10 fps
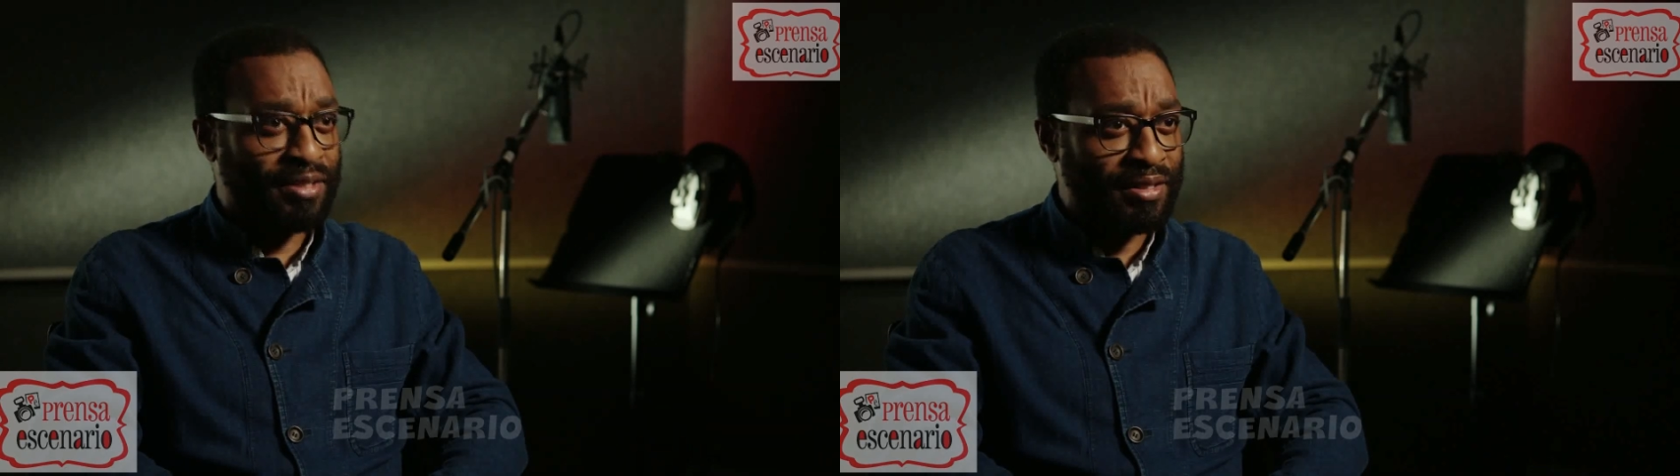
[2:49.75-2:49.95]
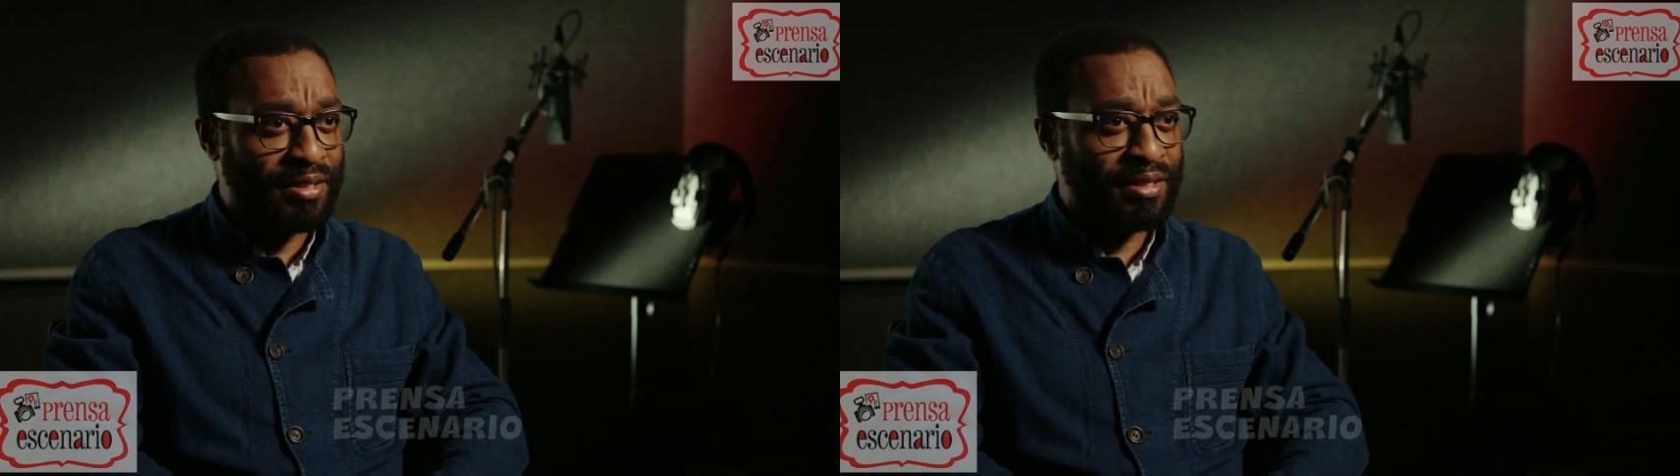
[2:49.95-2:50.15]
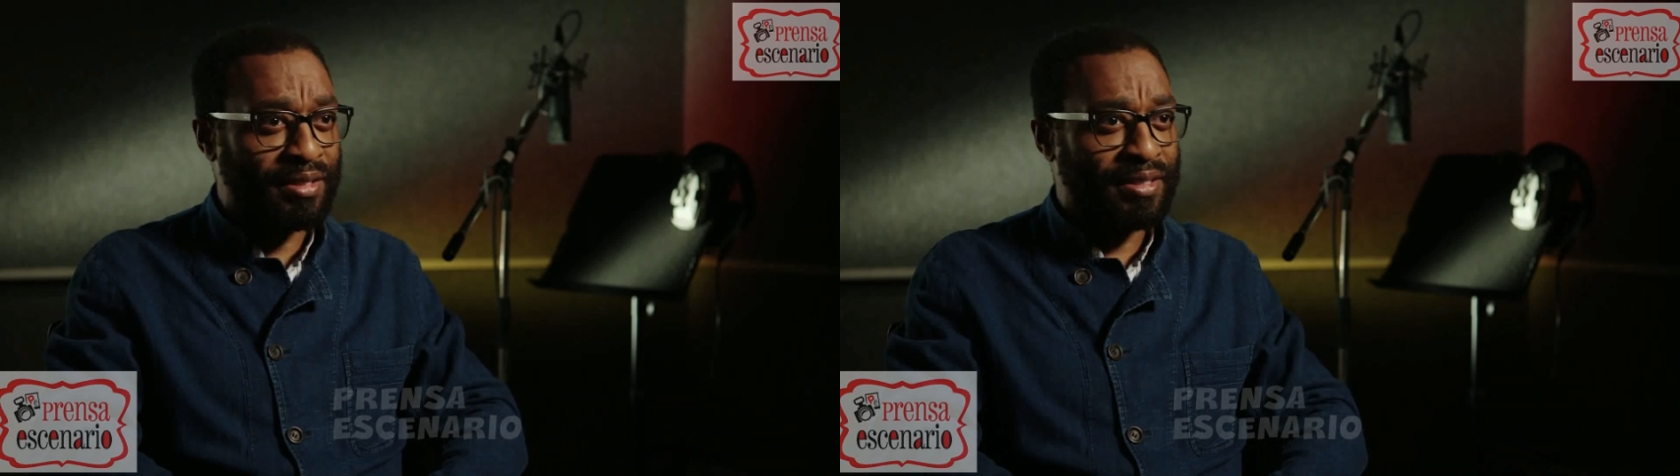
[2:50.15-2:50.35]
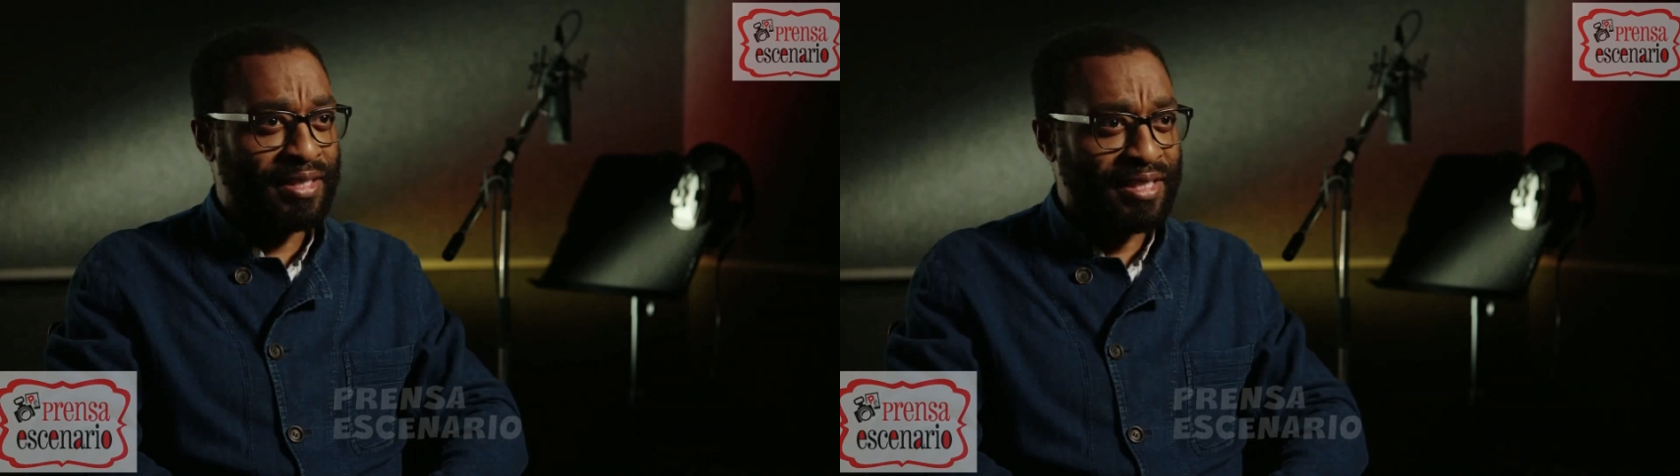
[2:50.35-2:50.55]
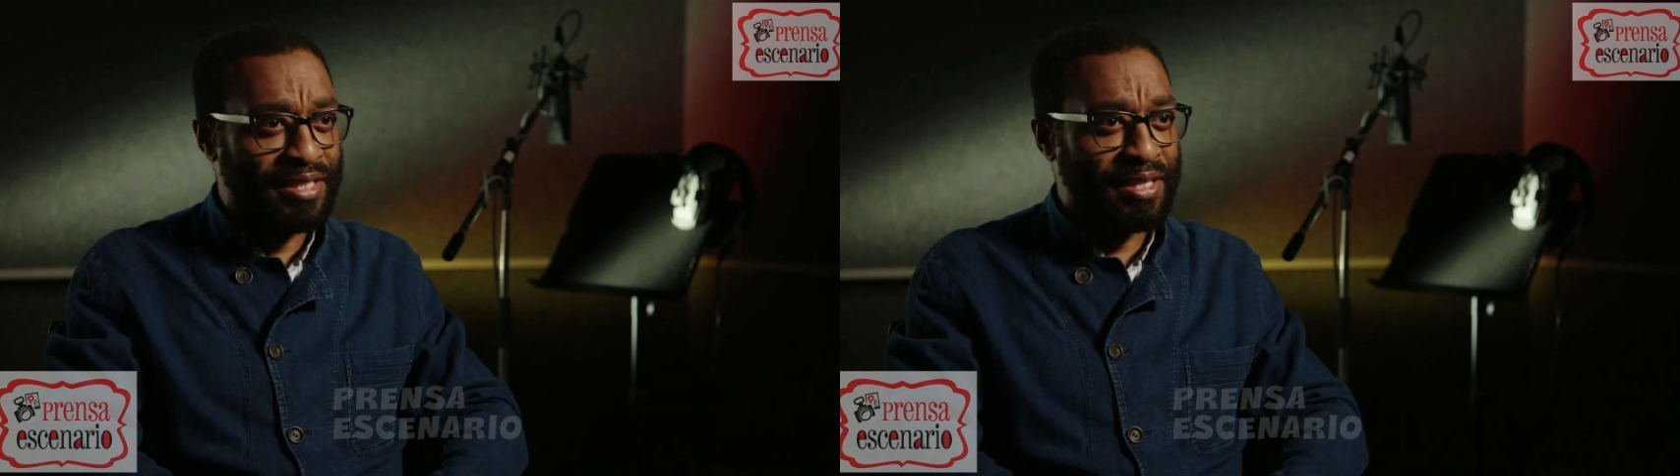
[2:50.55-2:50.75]
to
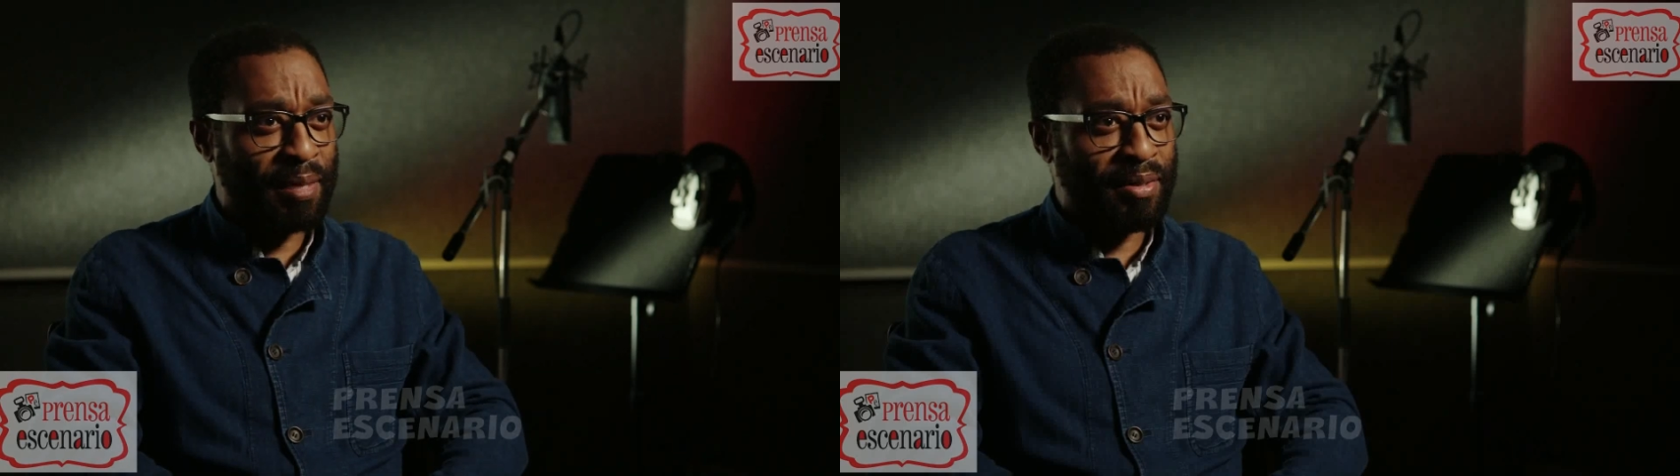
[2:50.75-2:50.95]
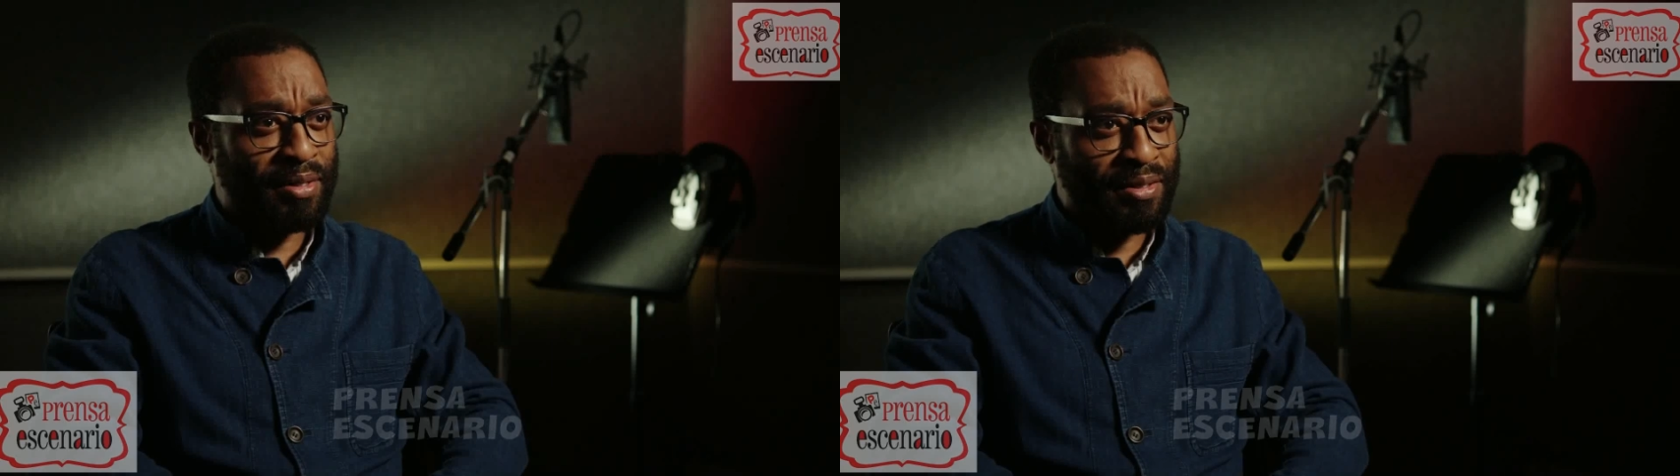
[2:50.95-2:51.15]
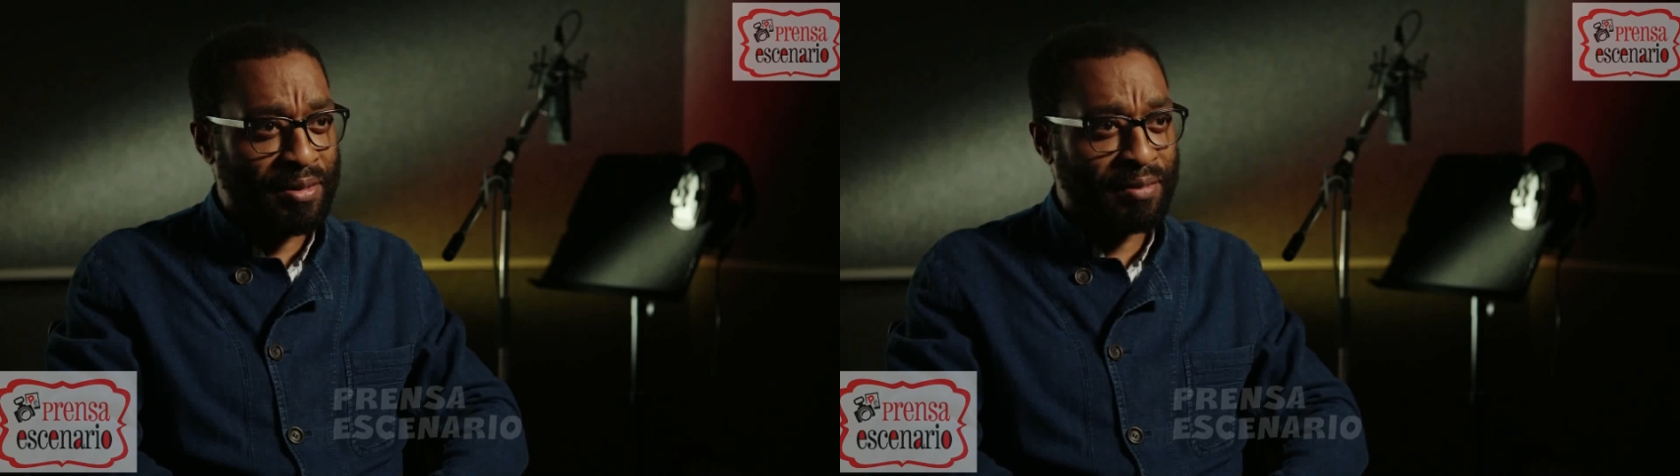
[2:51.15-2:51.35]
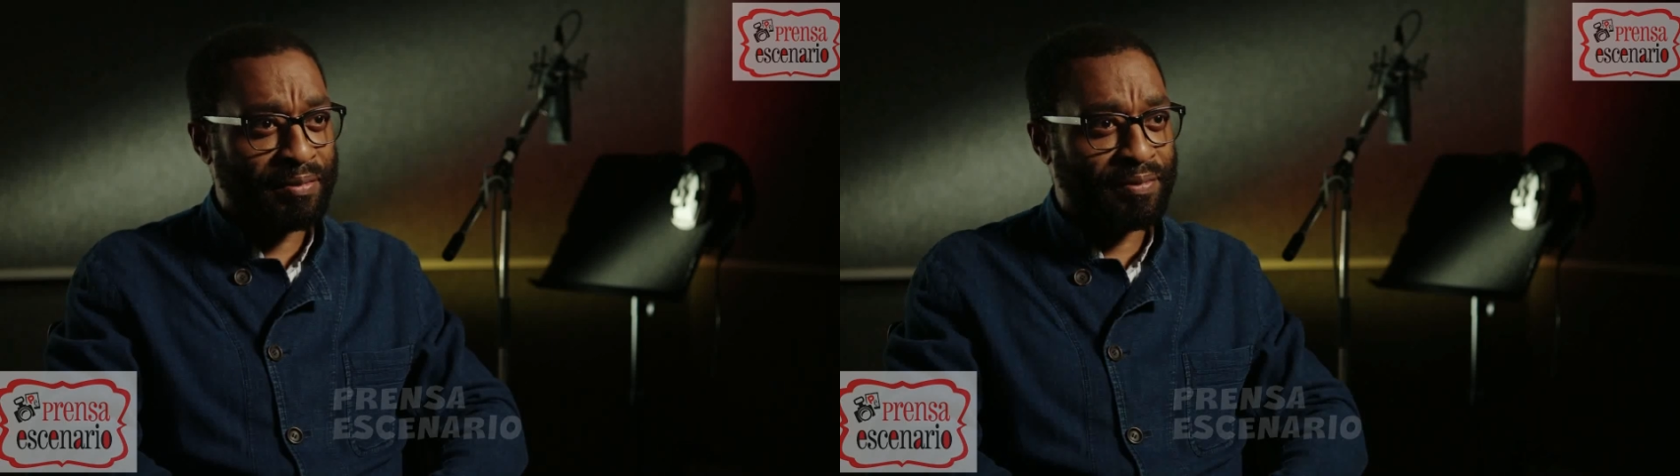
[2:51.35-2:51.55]
step into.